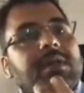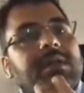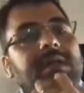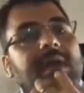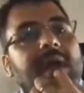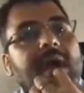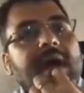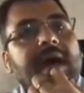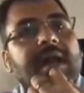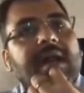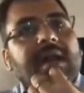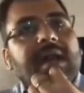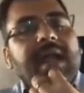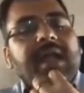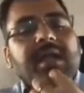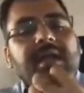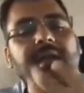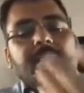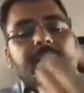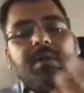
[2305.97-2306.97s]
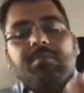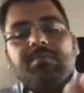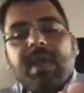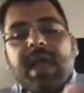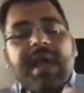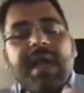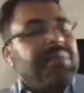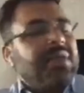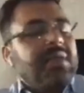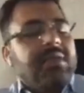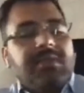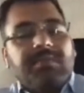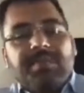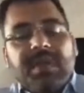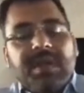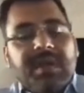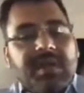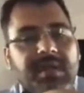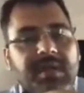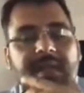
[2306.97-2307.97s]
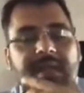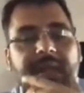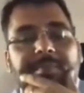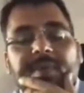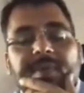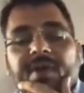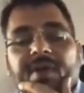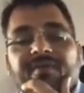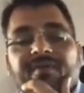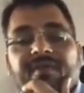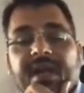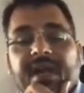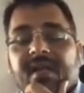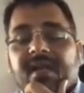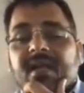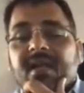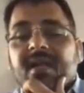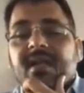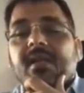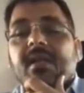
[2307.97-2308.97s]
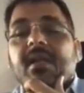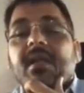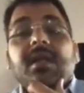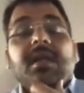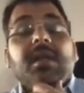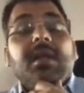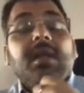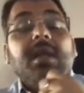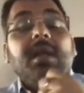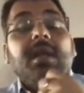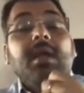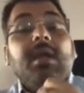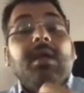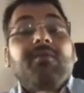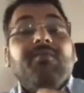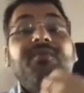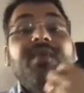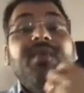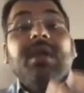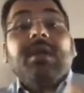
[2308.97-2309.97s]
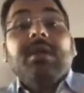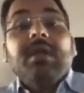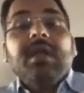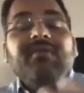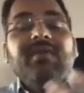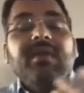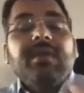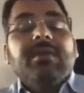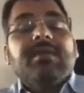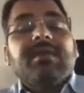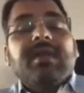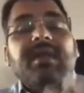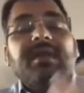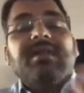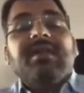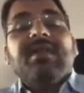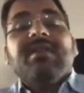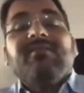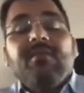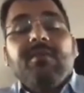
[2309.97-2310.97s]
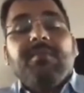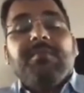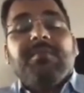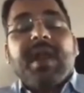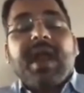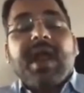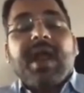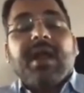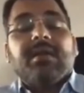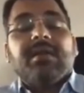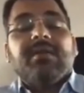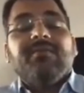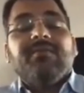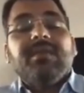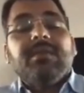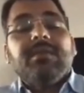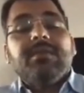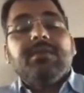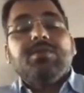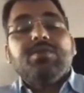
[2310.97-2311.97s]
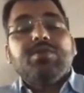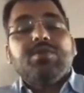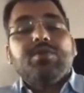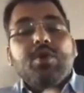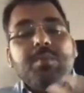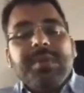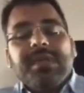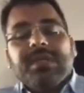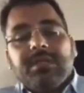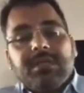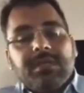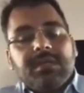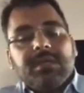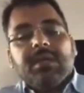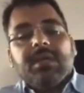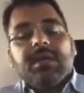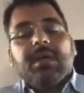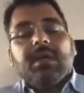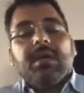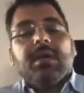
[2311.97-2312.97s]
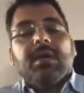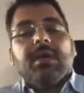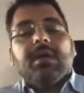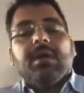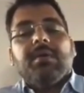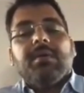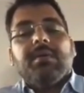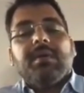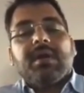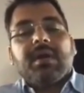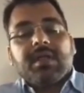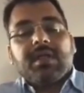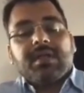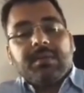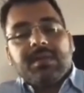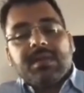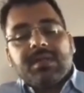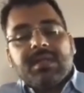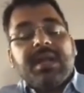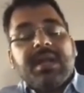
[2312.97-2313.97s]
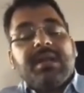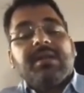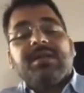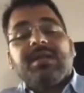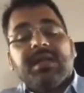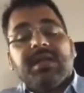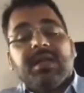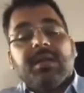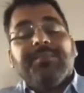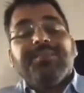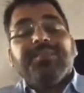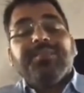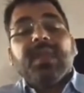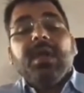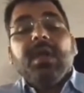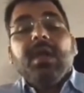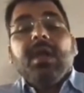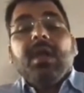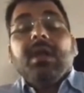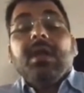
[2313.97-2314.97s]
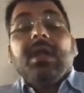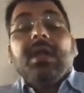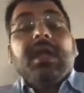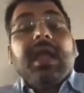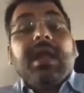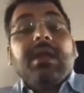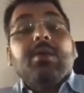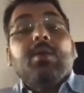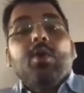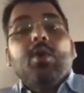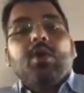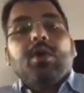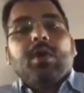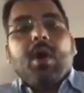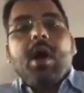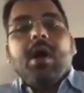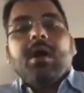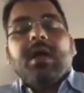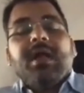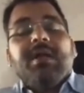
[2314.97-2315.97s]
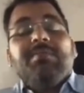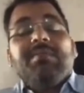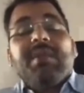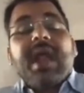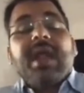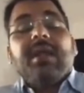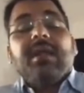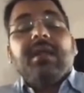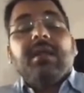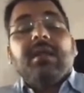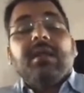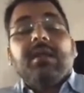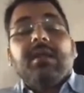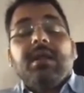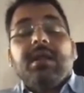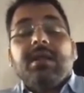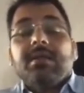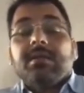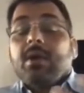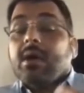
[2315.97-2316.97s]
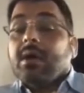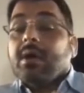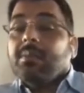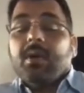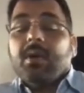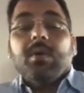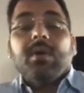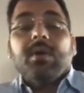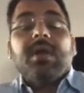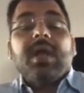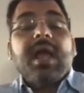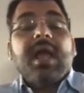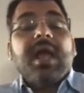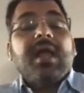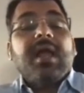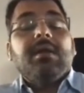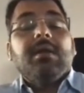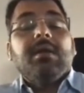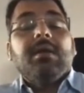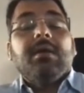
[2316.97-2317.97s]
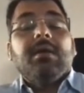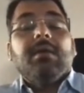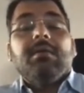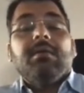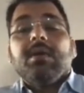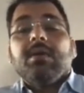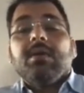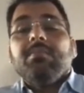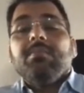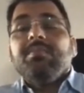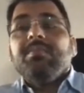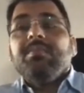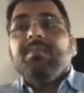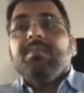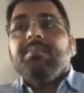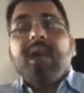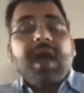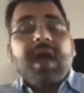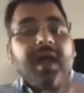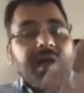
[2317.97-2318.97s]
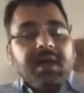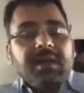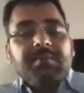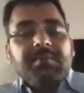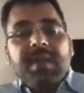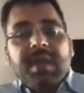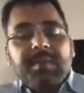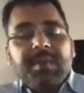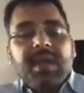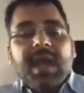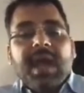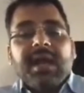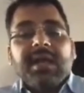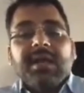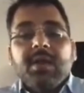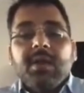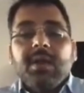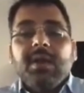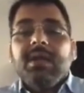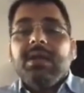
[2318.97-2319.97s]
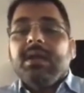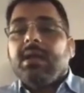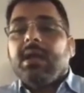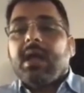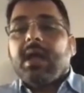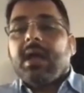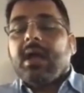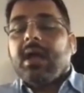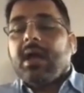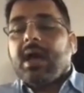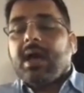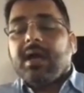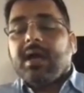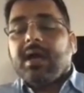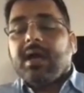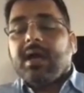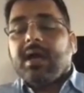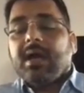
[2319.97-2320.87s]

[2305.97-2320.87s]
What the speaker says: pitfalls are like, you know, Apple is a brilliant example of success, where even successful brands with so much customer centricity can go wrong in branding. Let's talk about, and it may be arguably